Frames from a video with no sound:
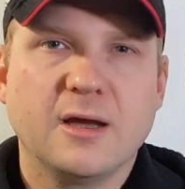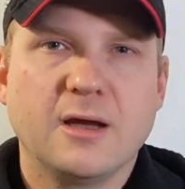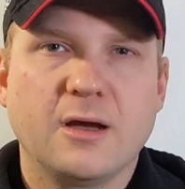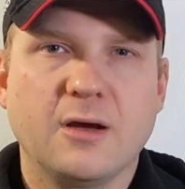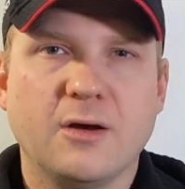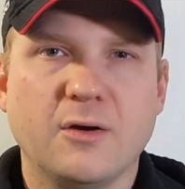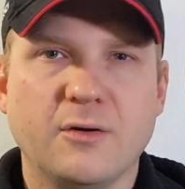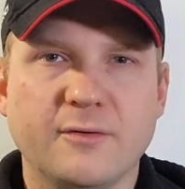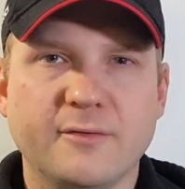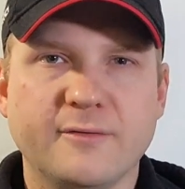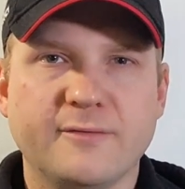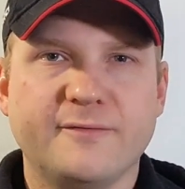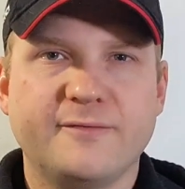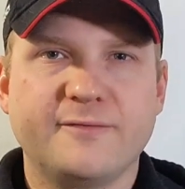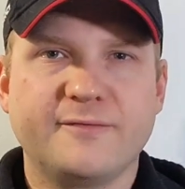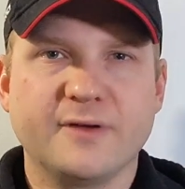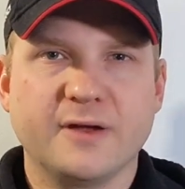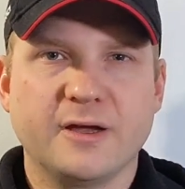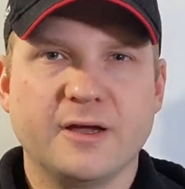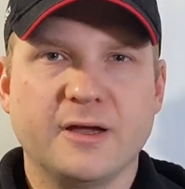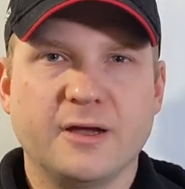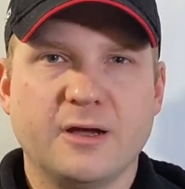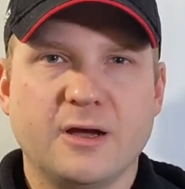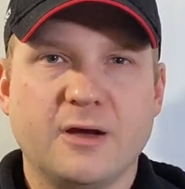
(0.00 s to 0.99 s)
of
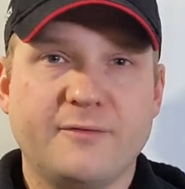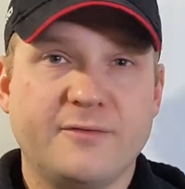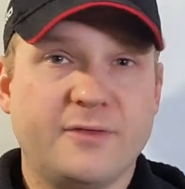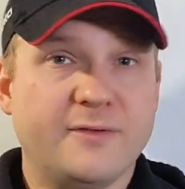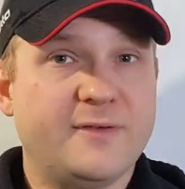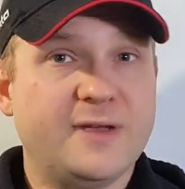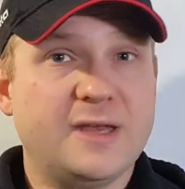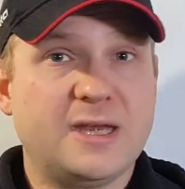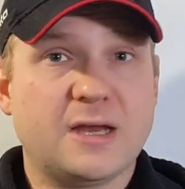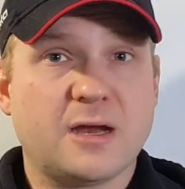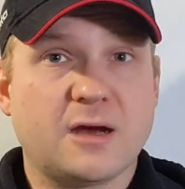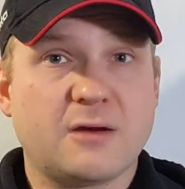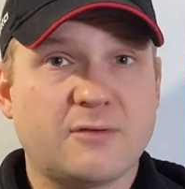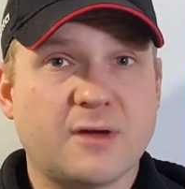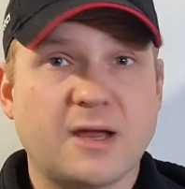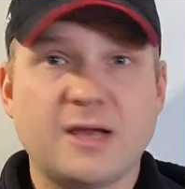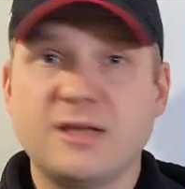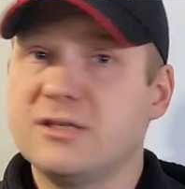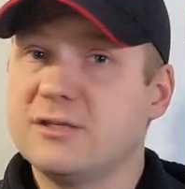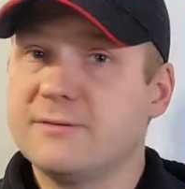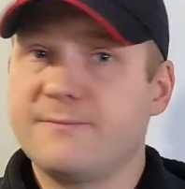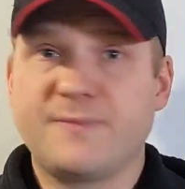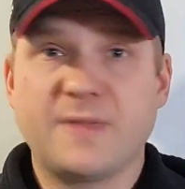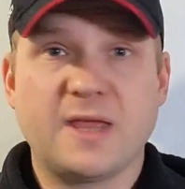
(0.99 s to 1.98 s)
the VDI
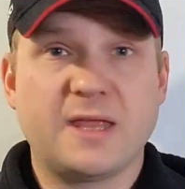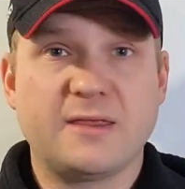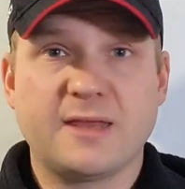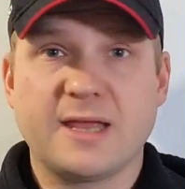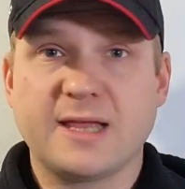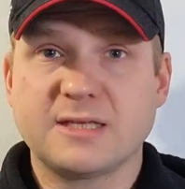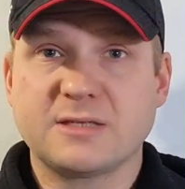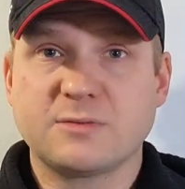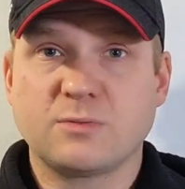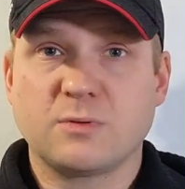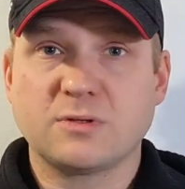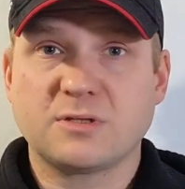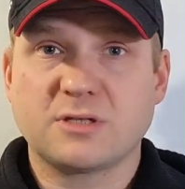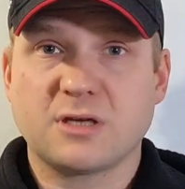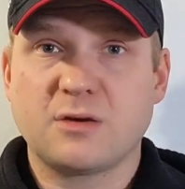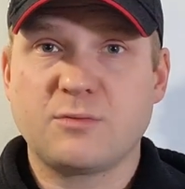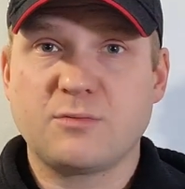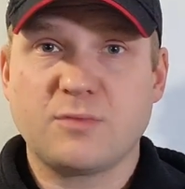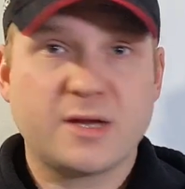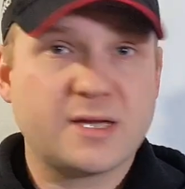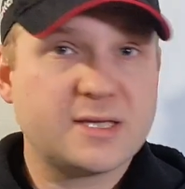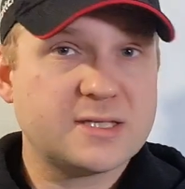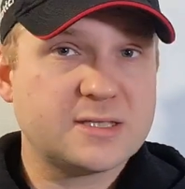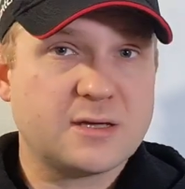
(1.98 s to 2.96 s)
range, then that's what
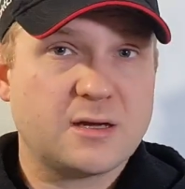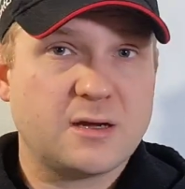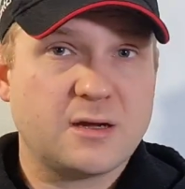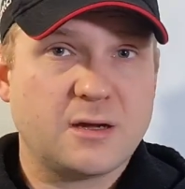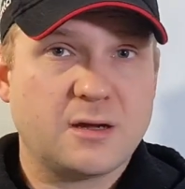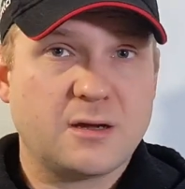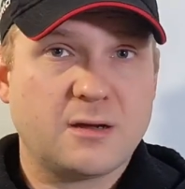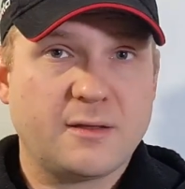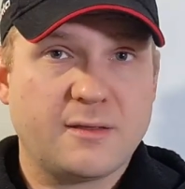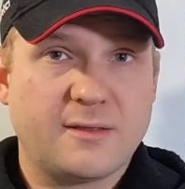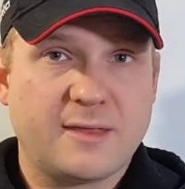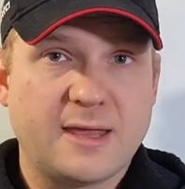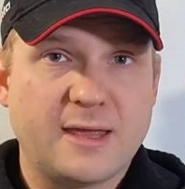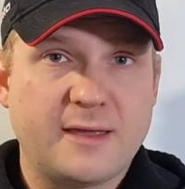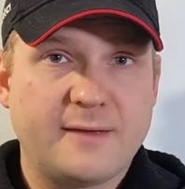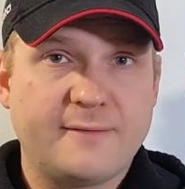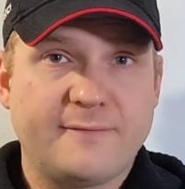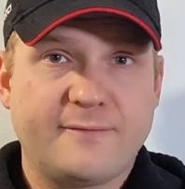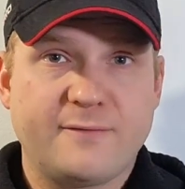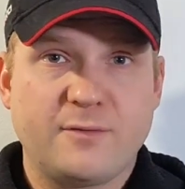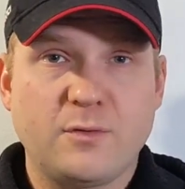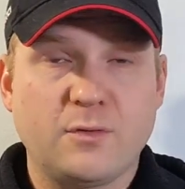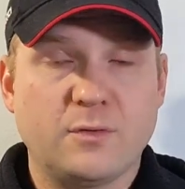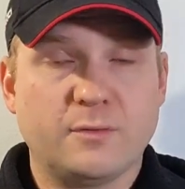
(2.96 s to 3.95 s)
tone breaks are there
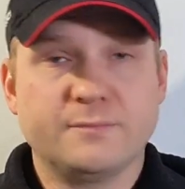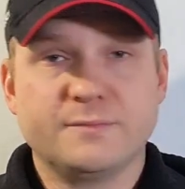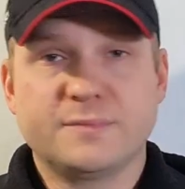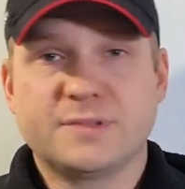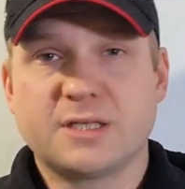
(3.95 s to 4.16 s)
for.